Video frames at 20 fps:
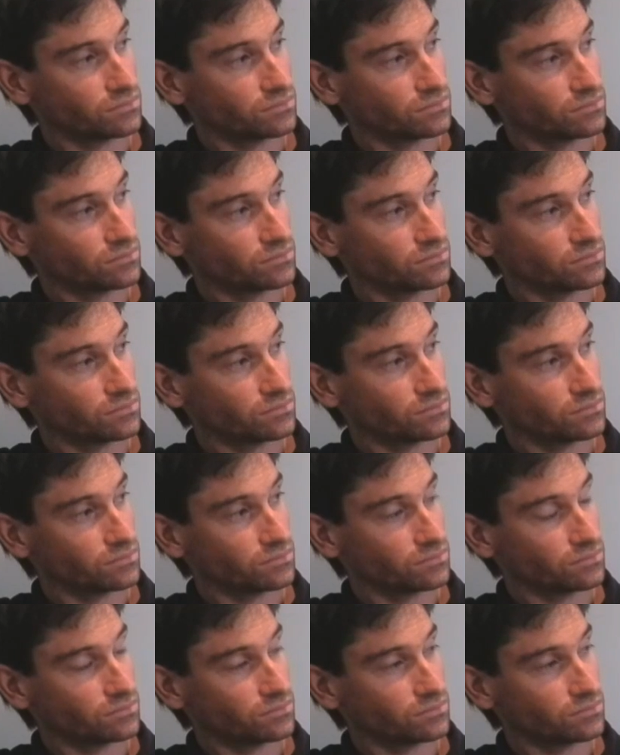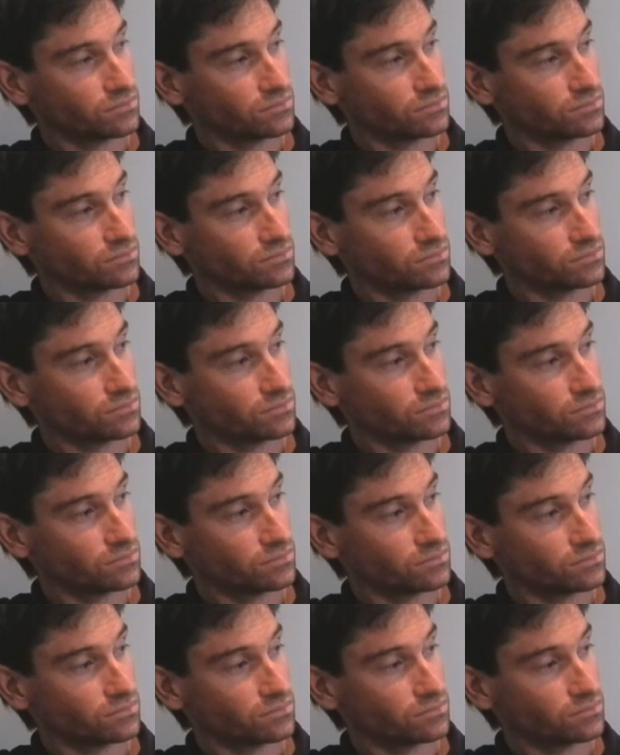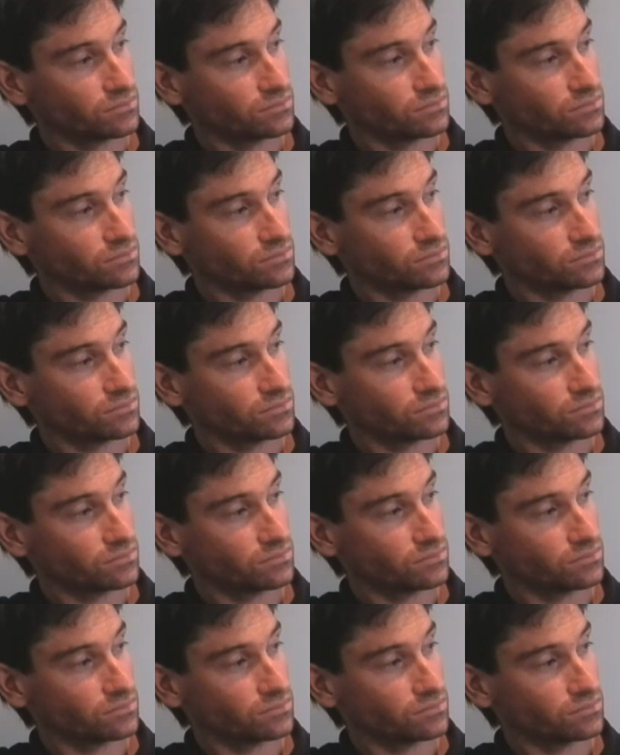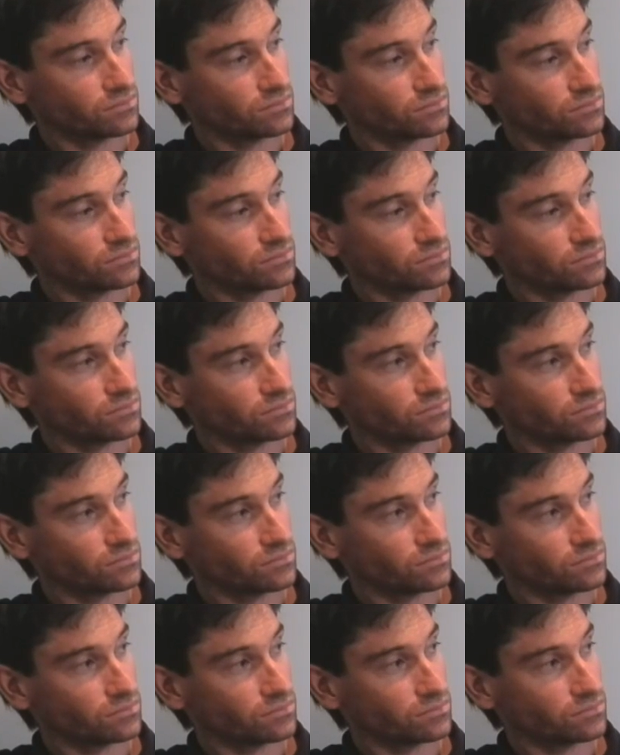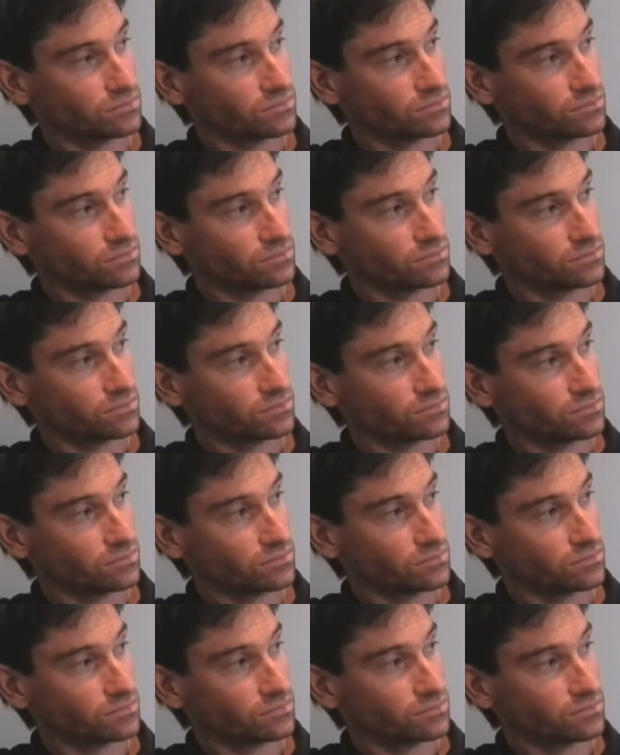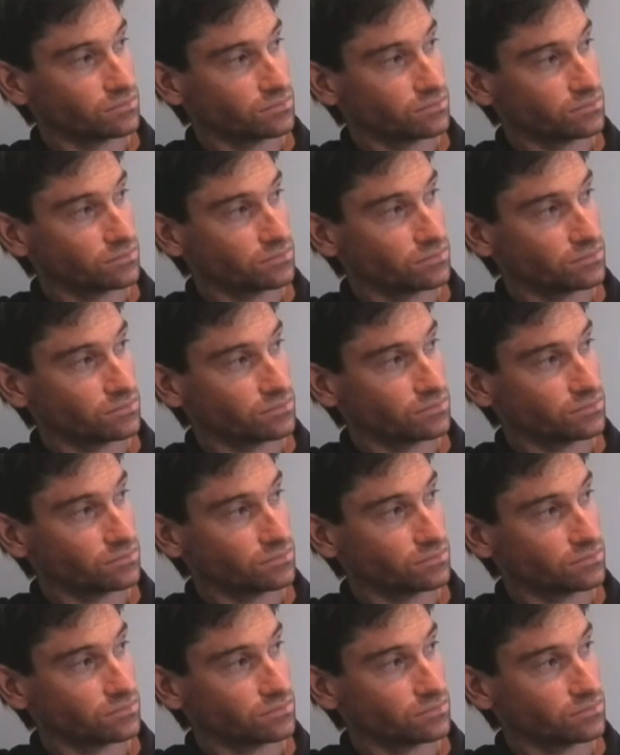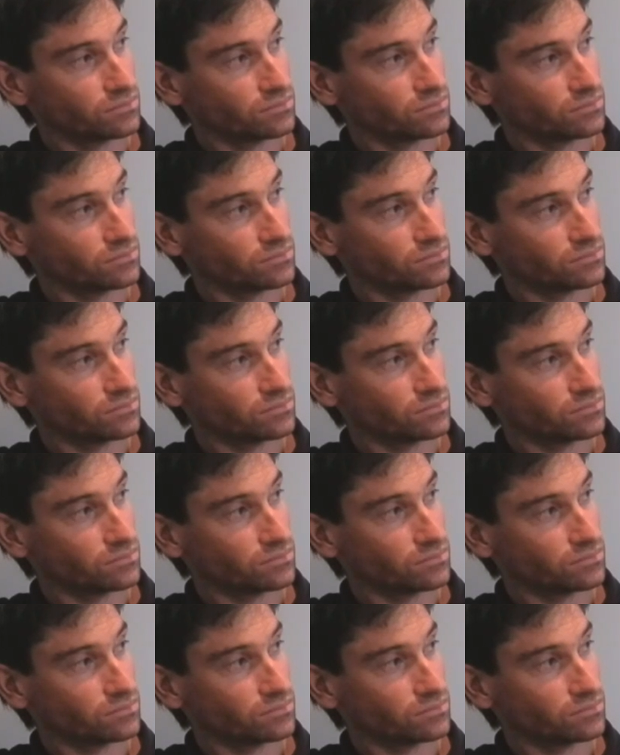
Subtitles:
(not speaking)